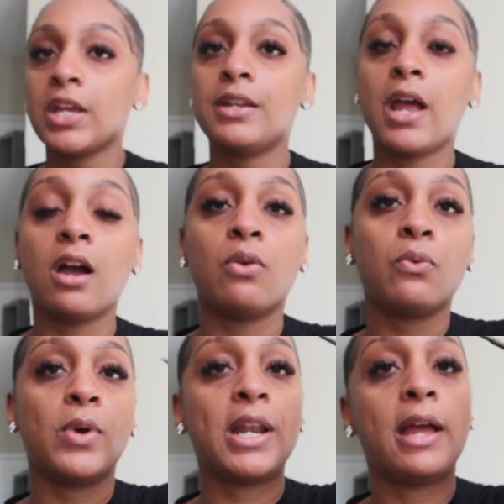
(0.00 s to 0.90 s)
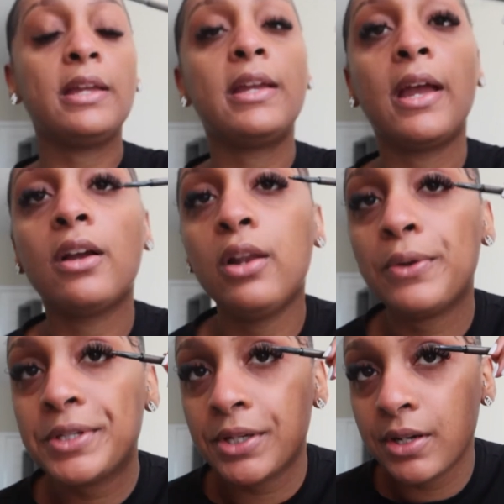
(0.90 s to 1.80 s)
Now when I get
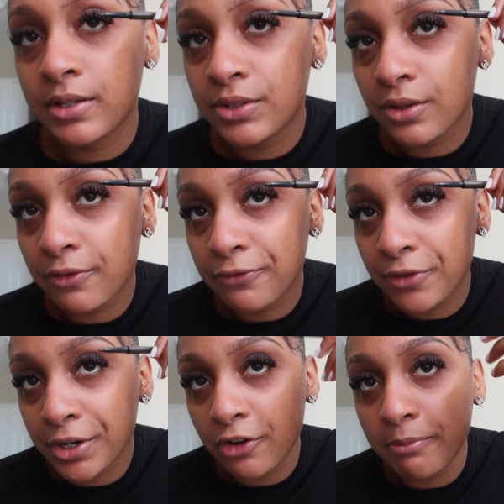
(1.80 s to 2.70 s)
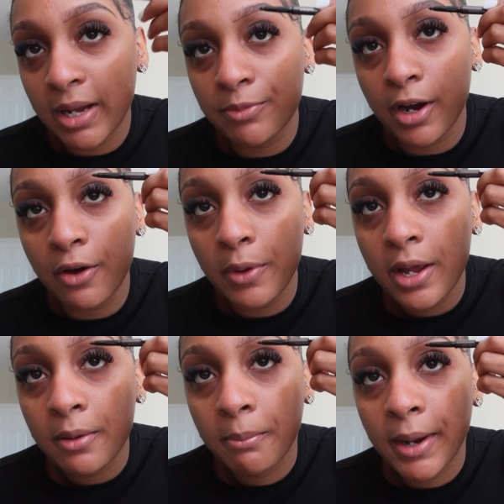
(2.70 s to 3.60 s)
closer to the front of my brow,
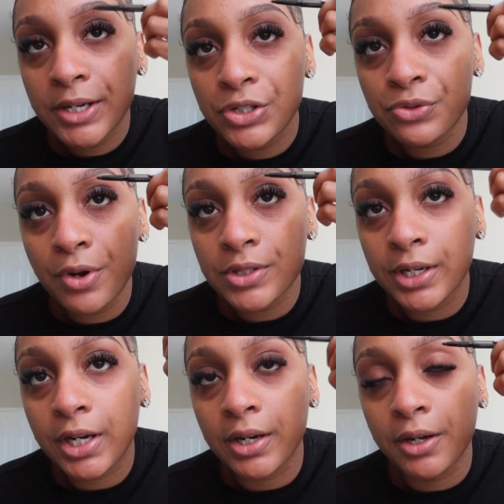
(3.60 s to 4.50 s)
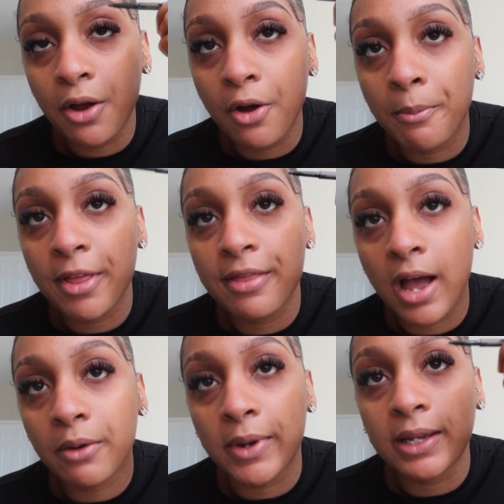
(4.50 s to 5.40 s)
my strokes are gonna come
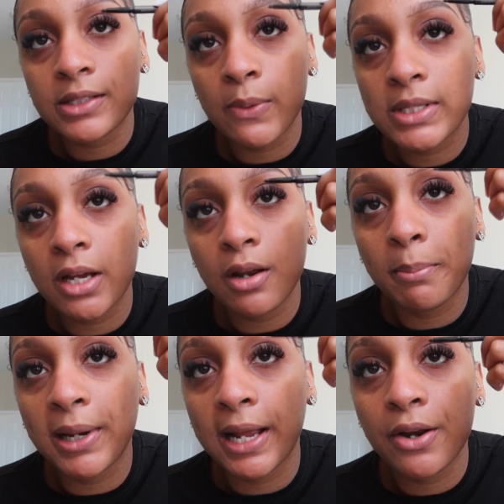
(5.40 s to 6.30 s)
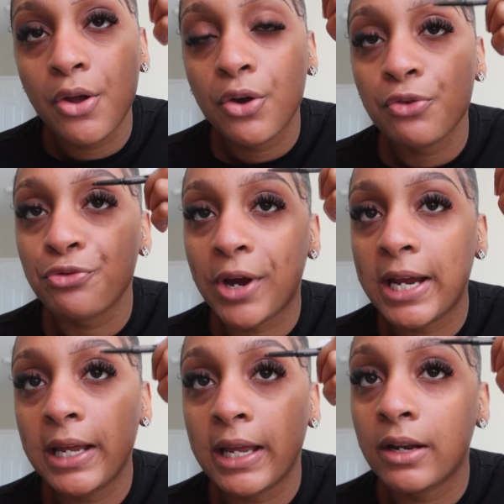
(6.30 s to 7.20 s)
that way, so it's gonna blend
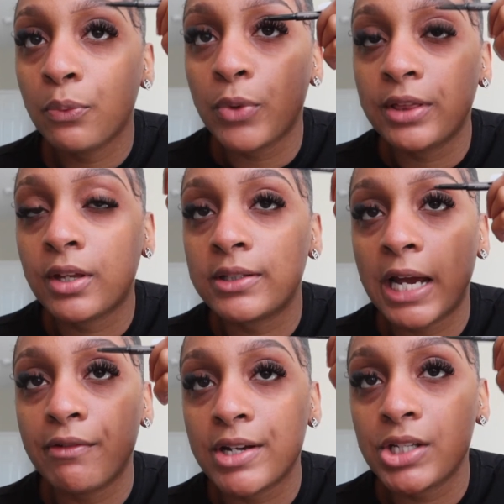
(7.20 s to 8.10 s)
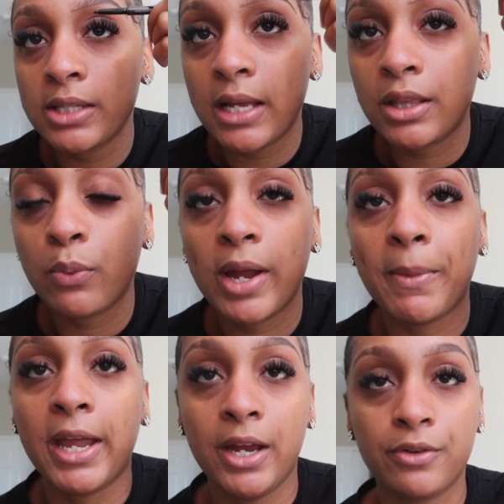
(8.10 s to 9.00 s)
right in with the direction that the way my
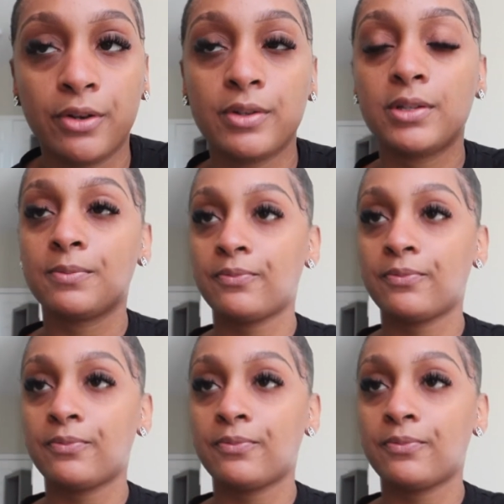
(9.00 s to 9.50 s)
hair grows.